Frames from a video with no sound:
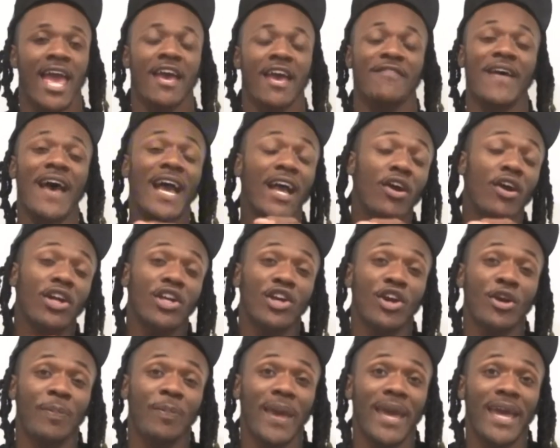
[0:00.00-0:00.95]
if I go to
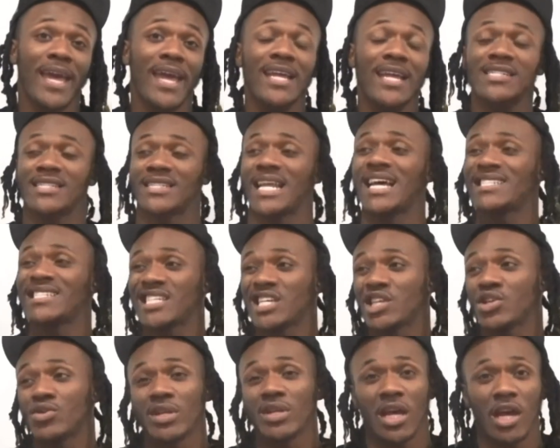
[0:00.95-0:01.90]
your page and I see
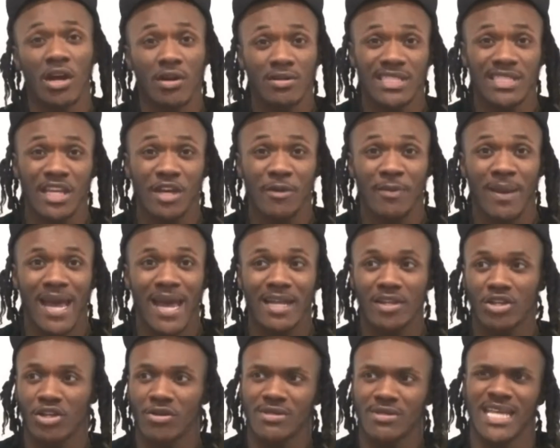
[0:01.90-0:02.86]
you in a hotel
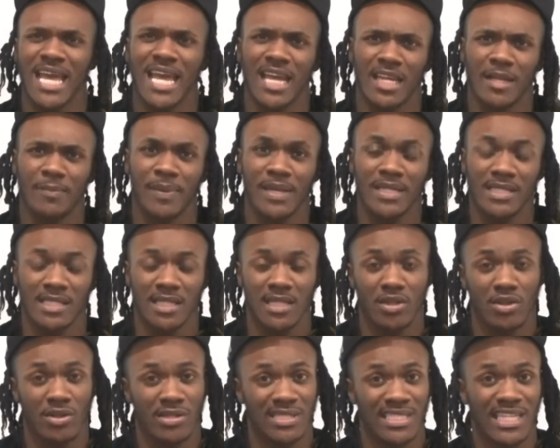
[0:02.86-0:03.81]
bathroom taking a picture, a
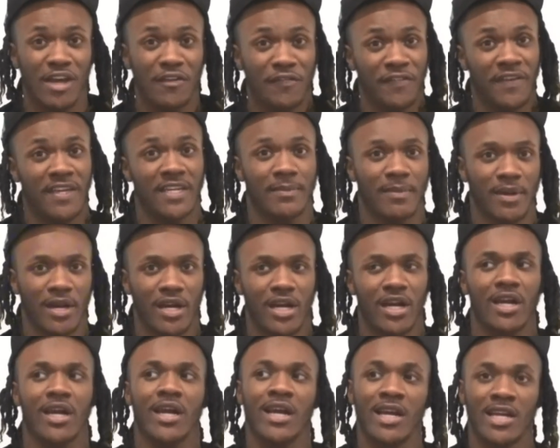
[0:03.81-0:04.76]
little selfie in the
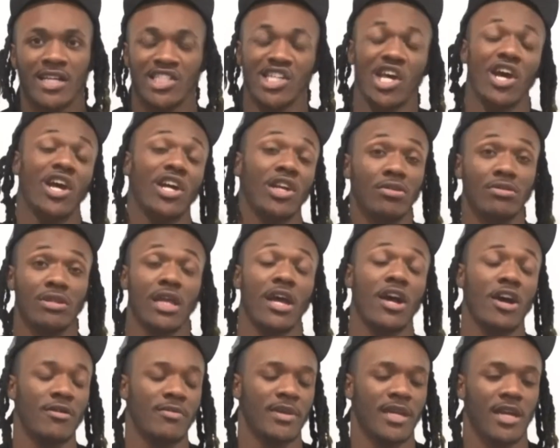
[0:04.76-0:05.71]
mirror, shawty, you
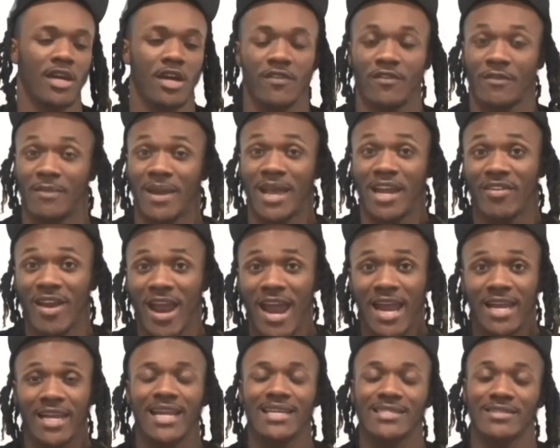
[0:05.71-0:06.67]
throwing me off. I'm like,
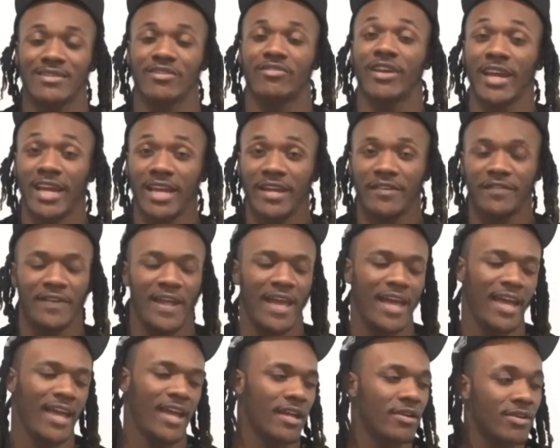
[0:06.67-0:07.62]
granny, that's a red
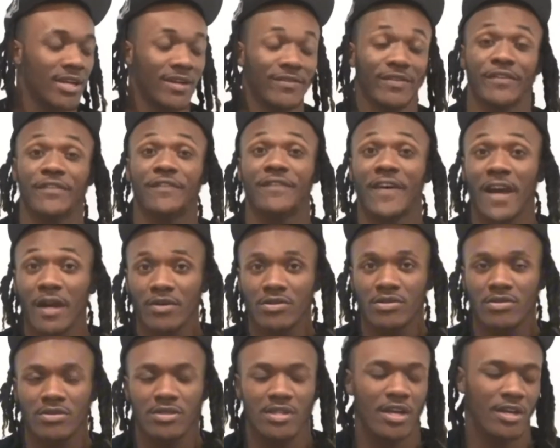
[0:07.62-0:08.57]
flag. You give a fuck
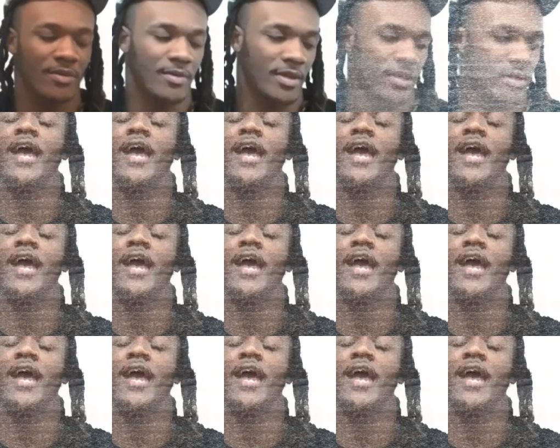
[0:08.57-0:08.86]
what you talking about.